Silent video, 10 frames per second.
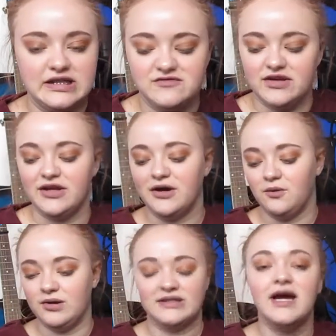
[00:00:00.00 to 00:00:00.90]
this video,
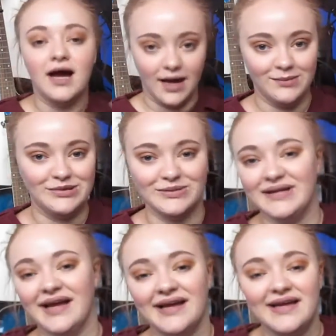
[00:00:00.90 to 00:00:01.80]
which I'm
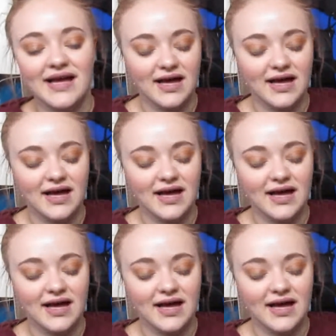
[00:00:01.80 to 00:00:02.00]
doing.